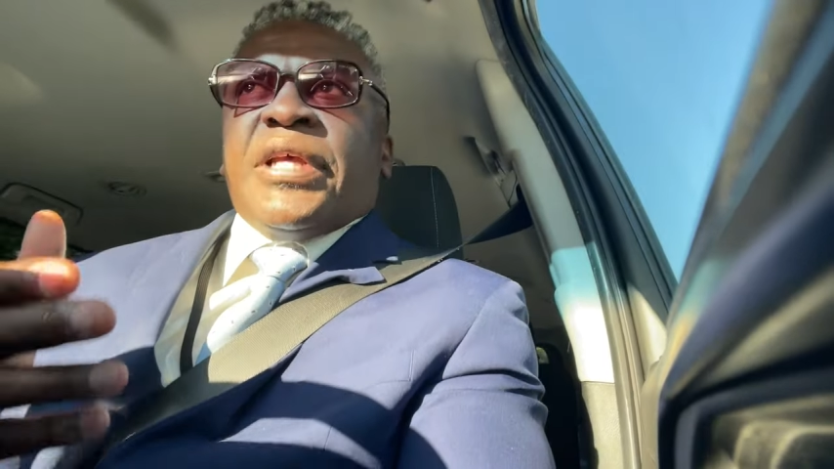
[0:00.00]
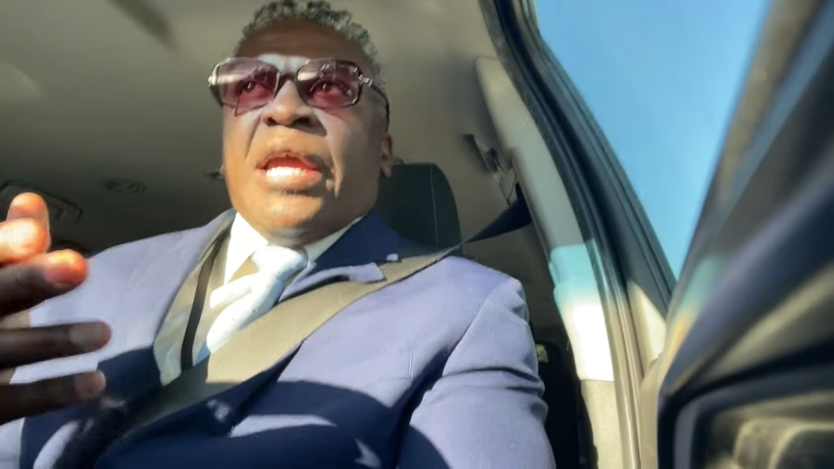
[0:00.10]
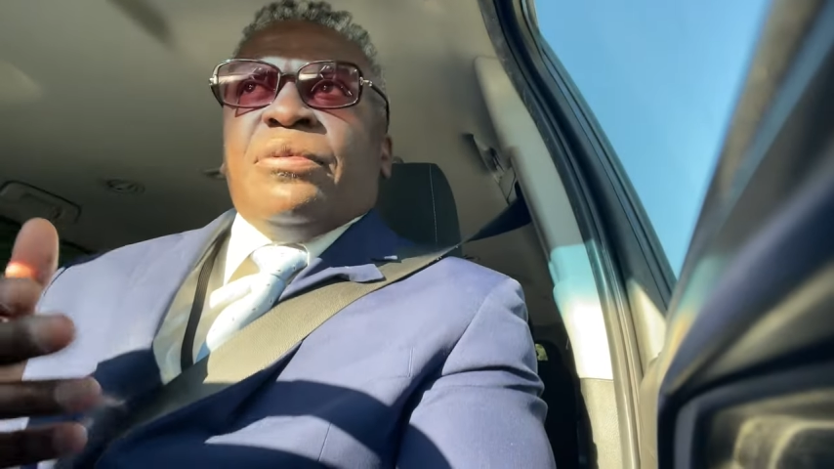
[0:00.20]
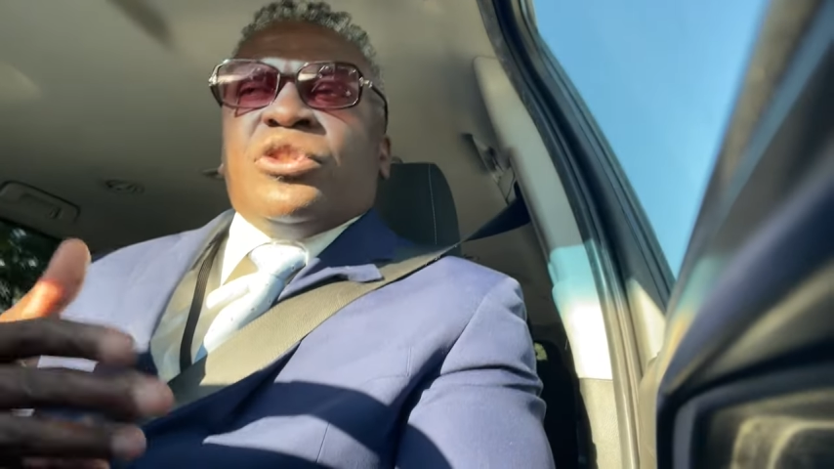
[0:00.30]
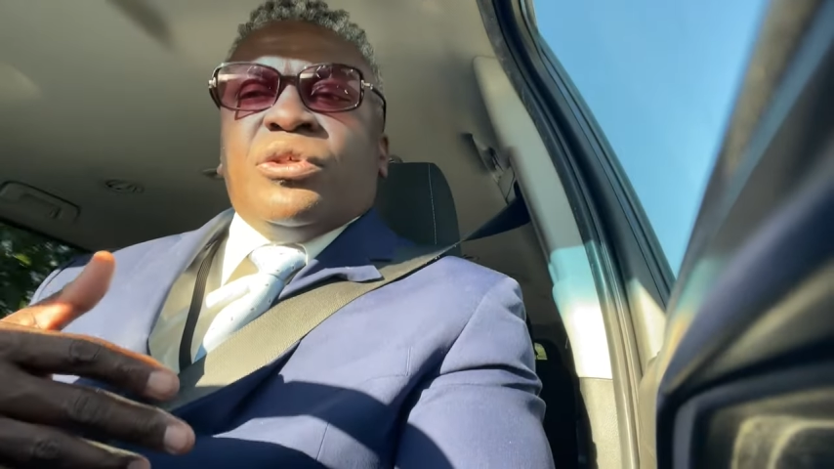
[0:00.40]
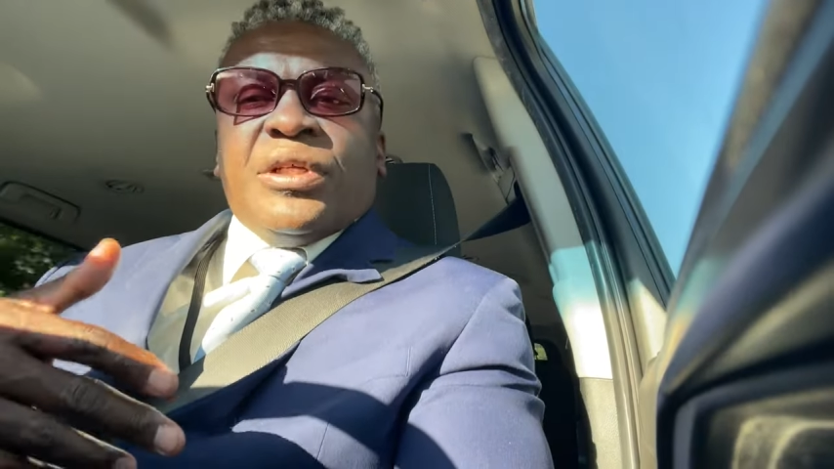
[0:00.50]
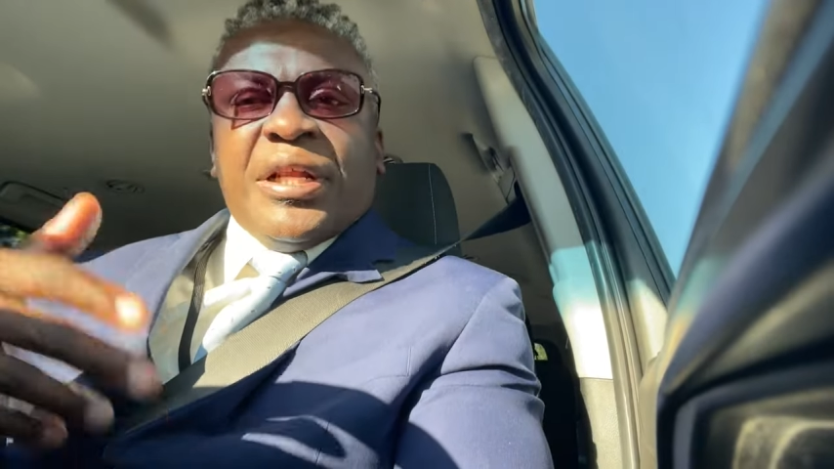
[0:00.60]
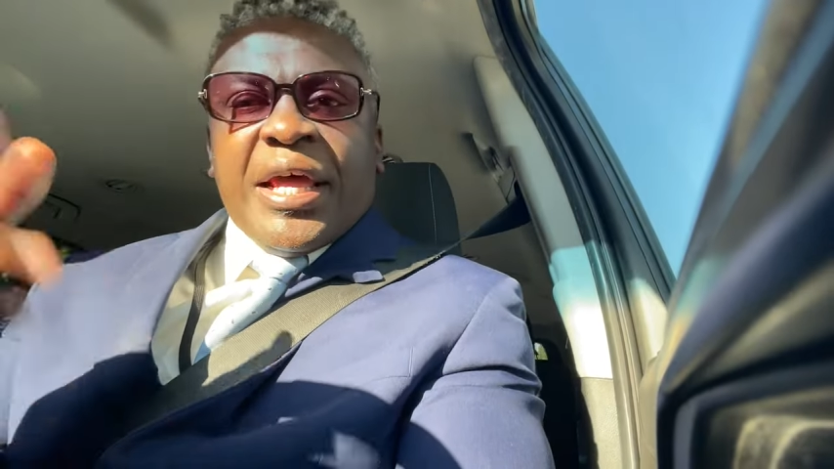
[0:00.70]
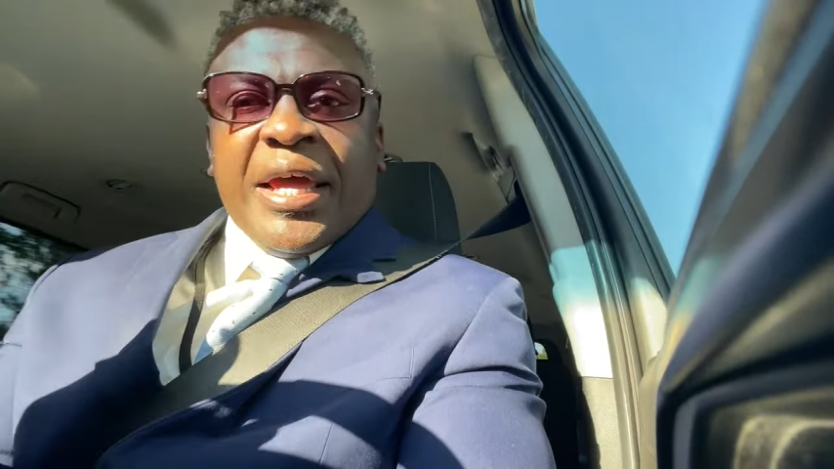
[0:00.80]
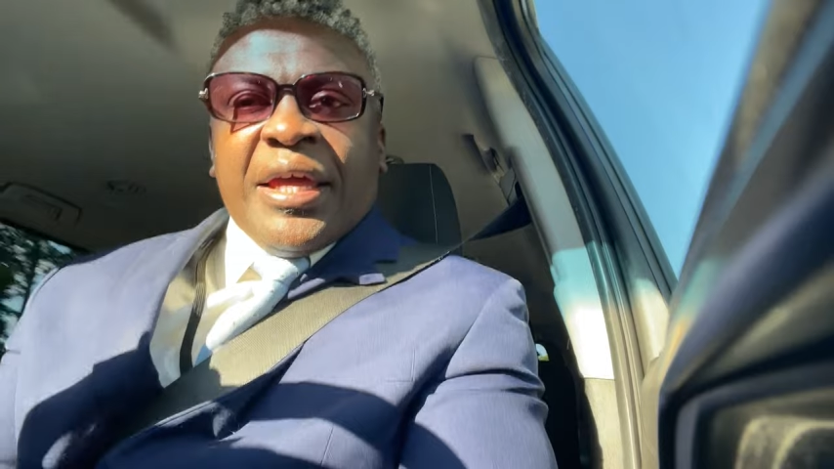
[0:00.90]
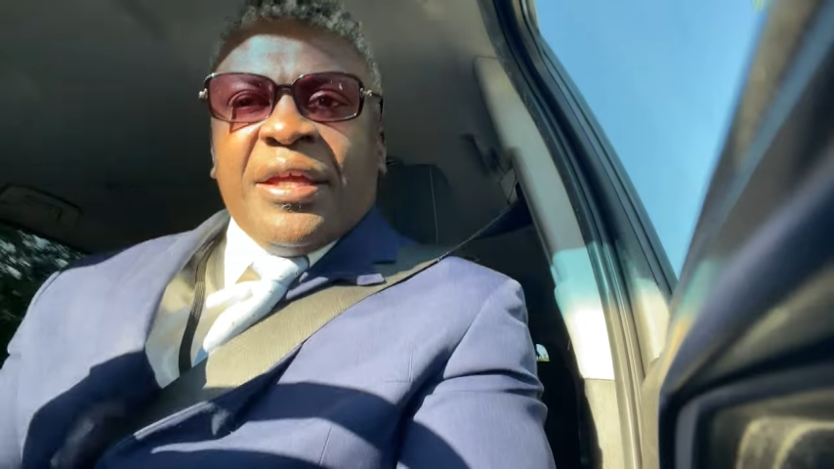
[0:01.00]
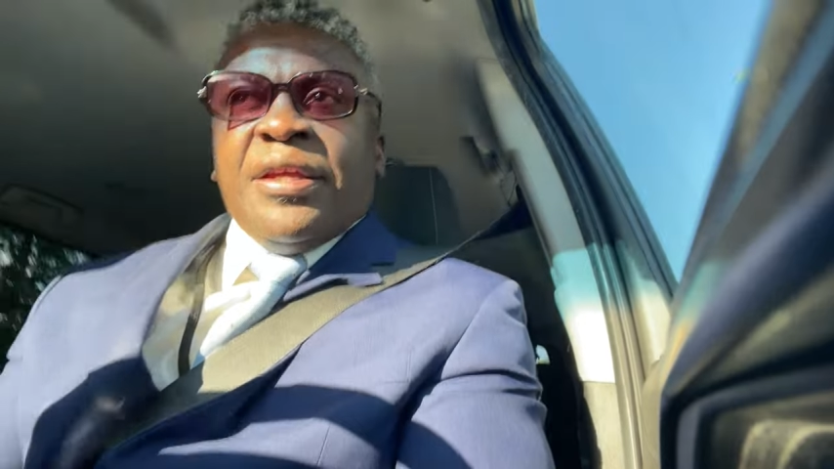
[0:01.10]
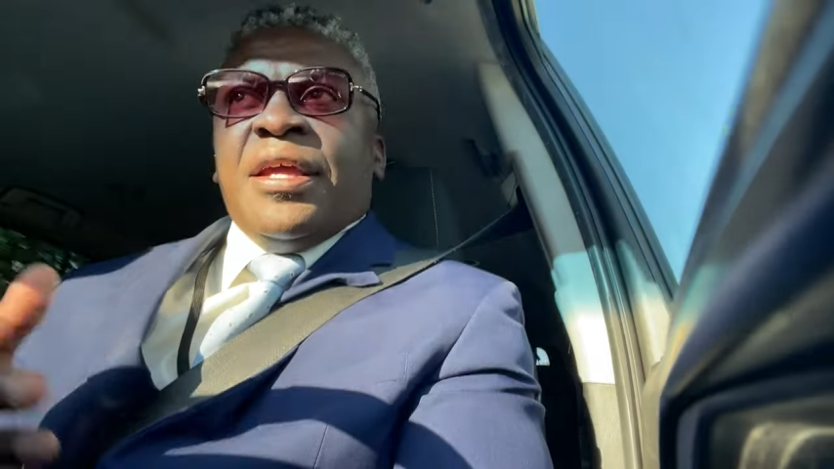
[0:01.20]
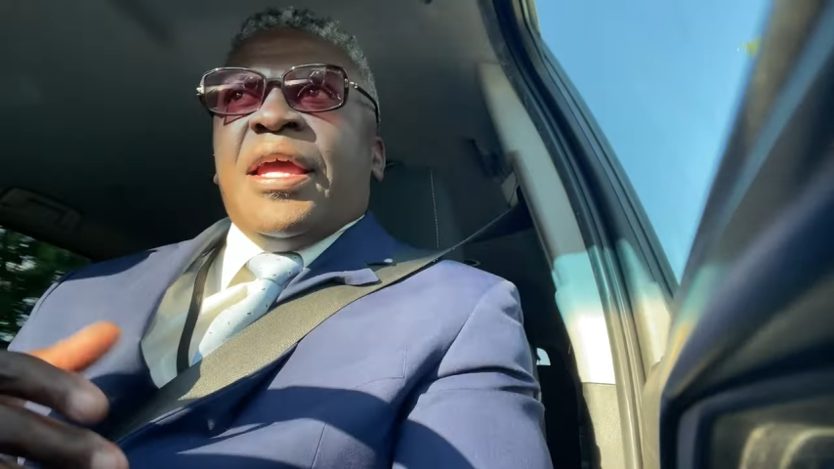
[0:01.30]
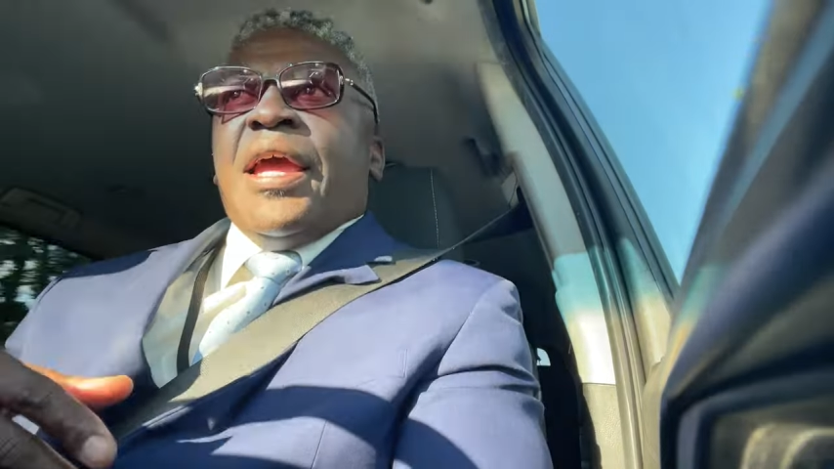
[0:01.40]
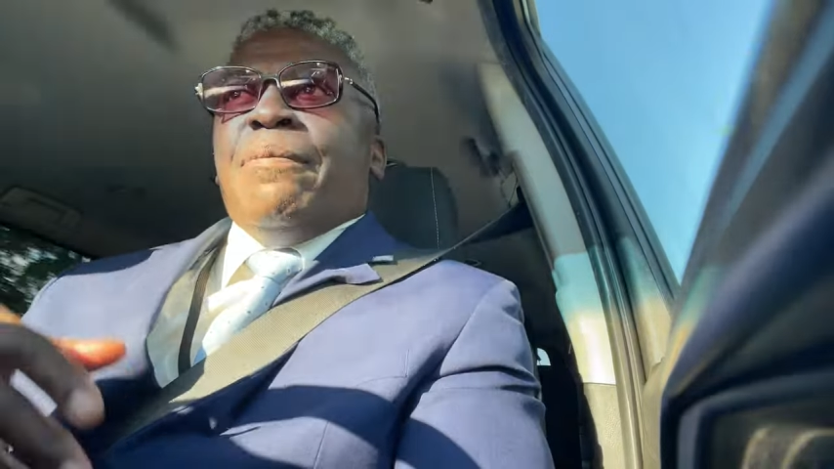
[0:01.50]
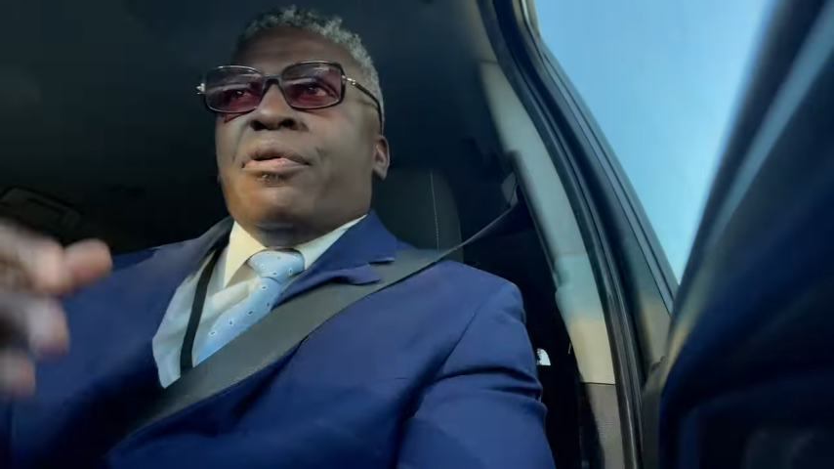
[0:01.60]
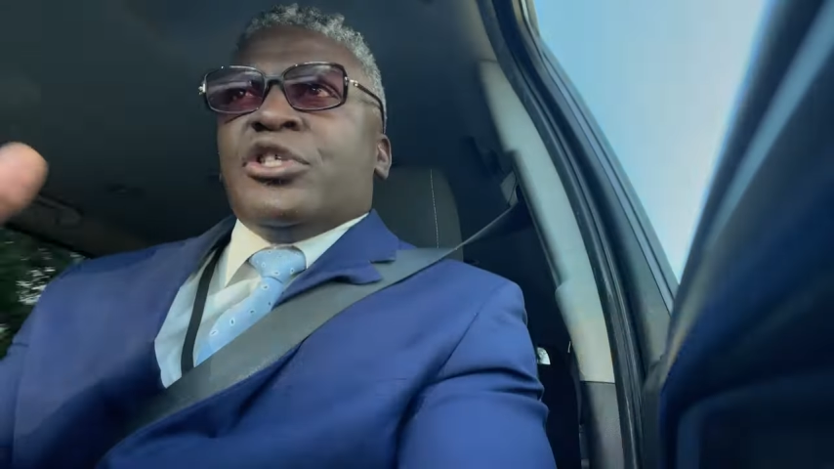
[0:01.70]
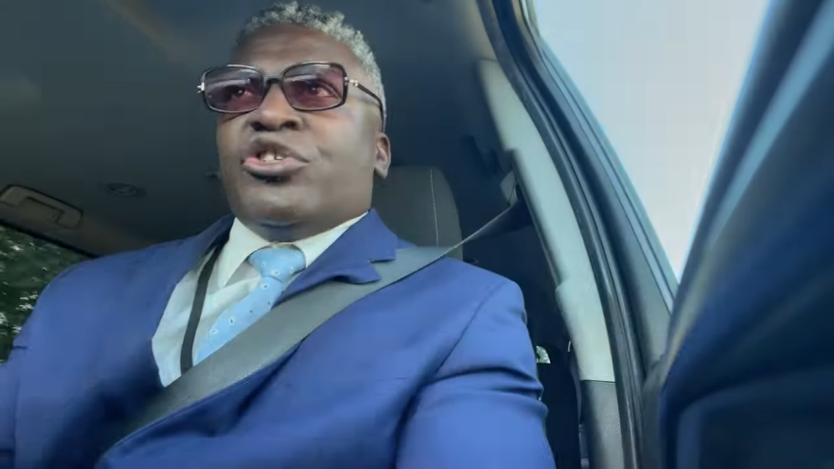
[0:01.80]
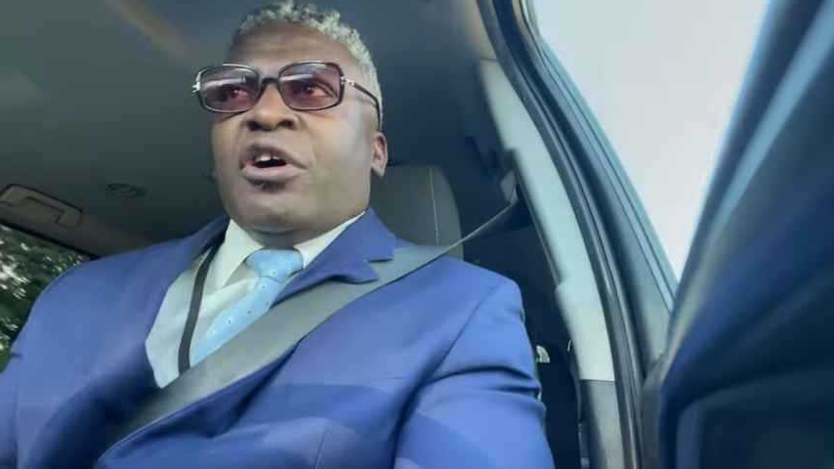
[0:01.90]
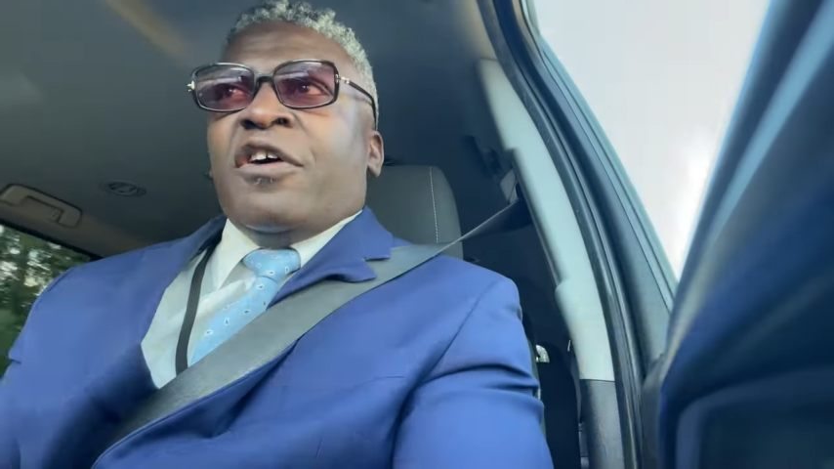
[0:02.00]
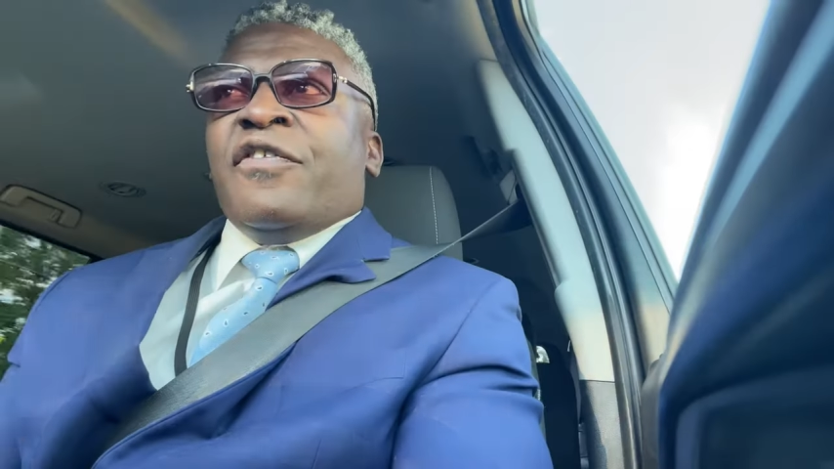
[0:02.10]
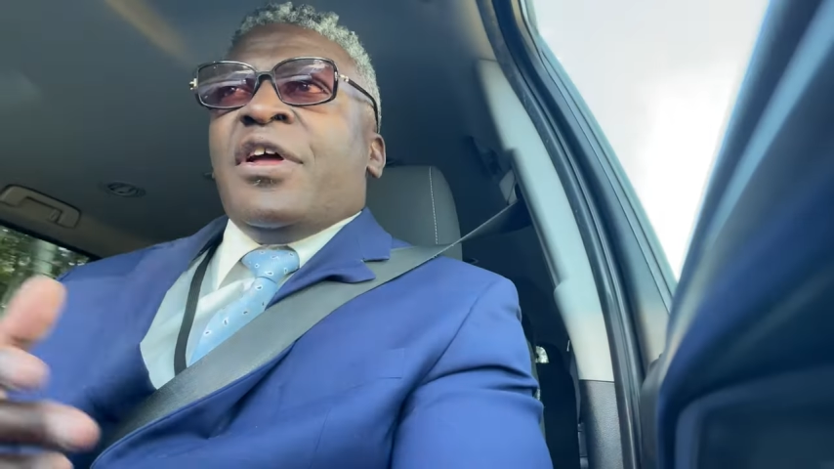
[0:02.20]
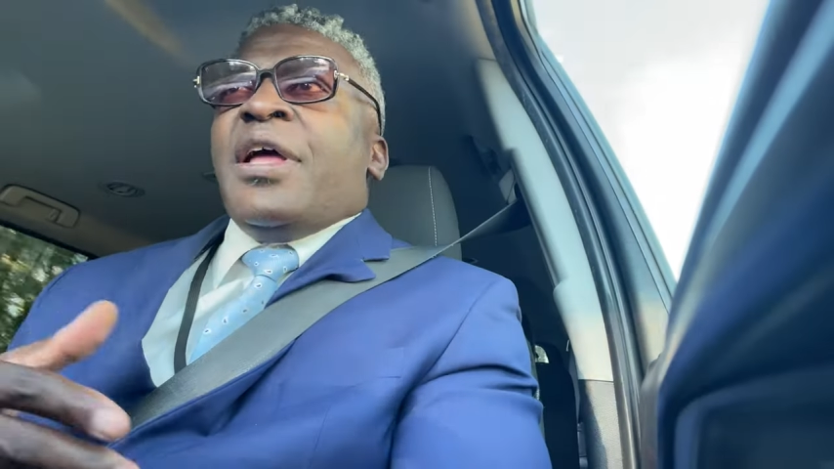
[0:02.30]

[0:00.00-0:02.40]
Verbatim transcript: able to delay and push off